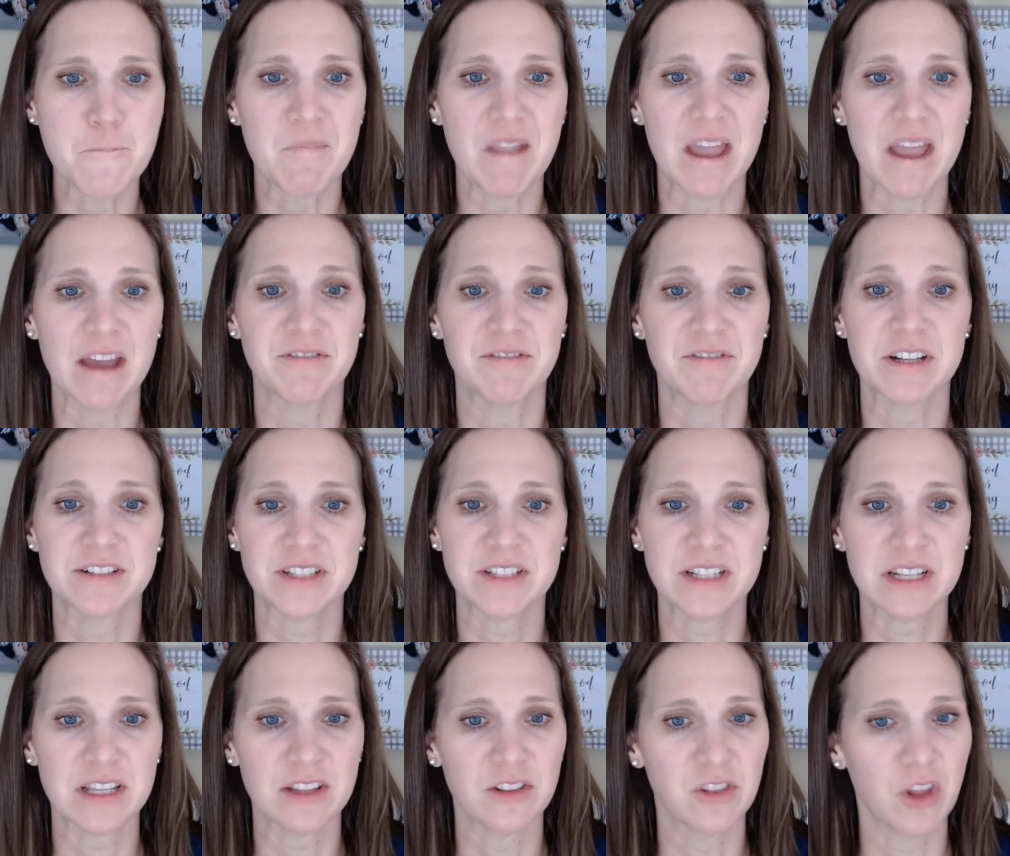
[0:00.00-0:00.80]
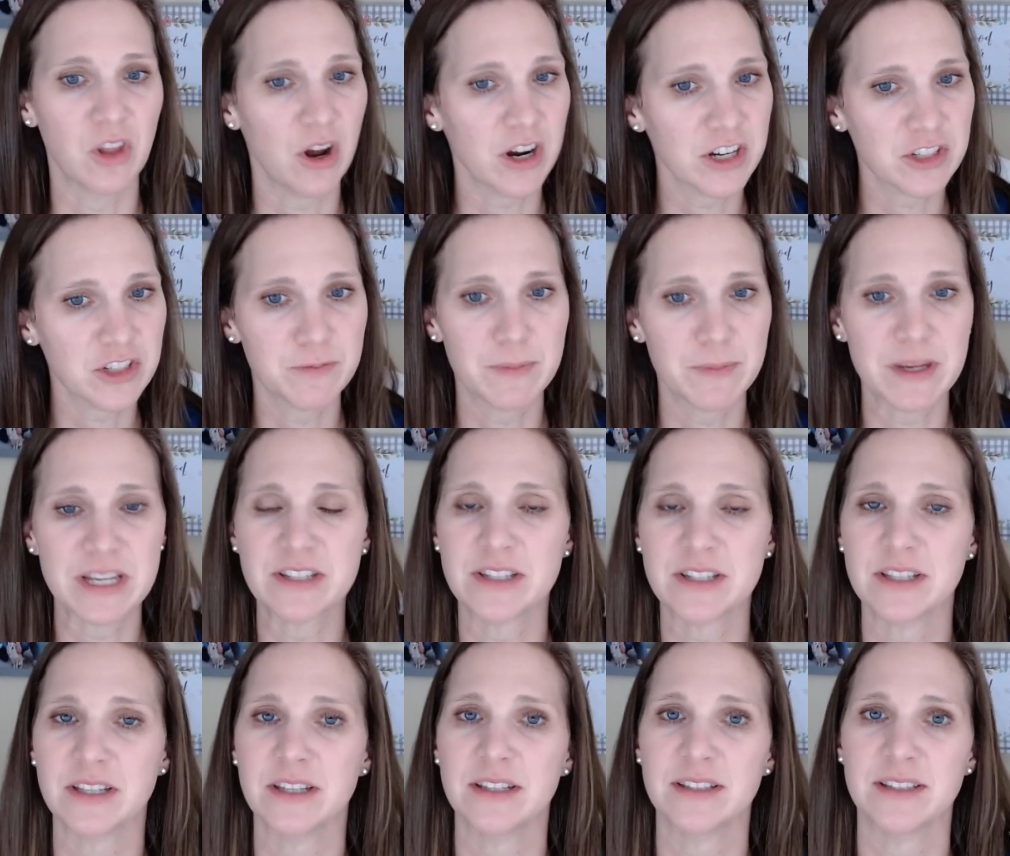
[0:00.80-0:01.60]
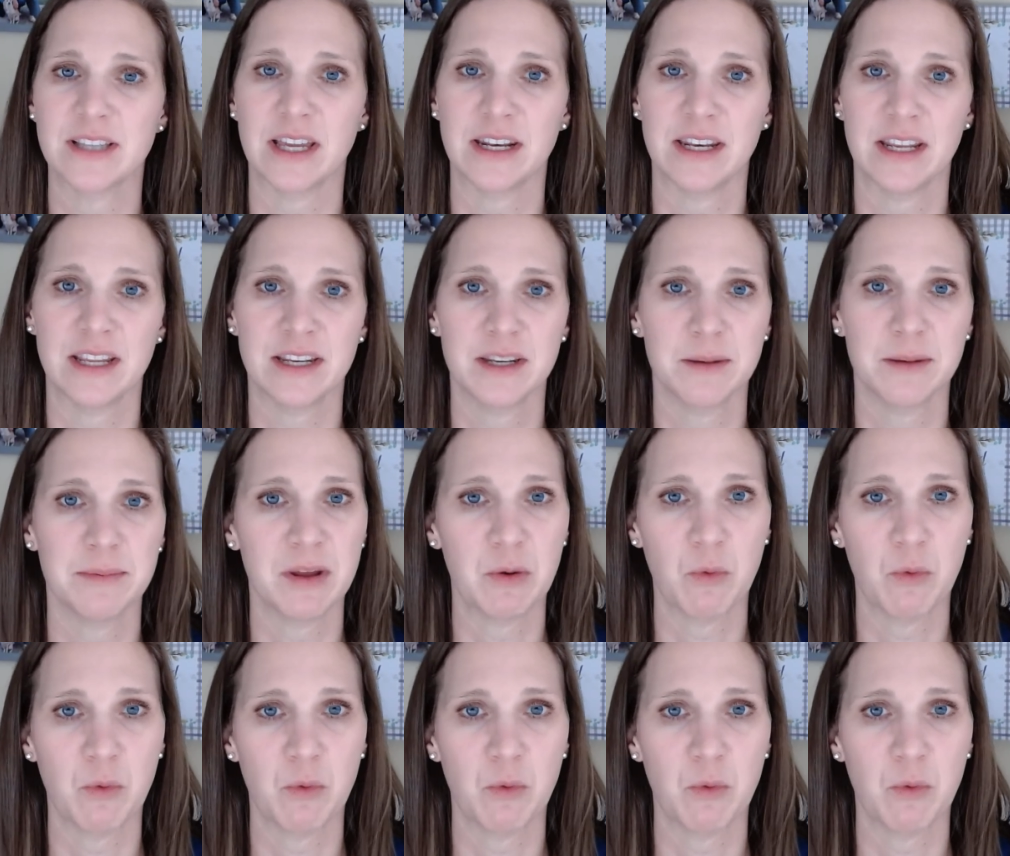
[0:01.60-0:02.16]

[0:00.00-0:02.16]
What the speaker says: If there's any large pieces that need to be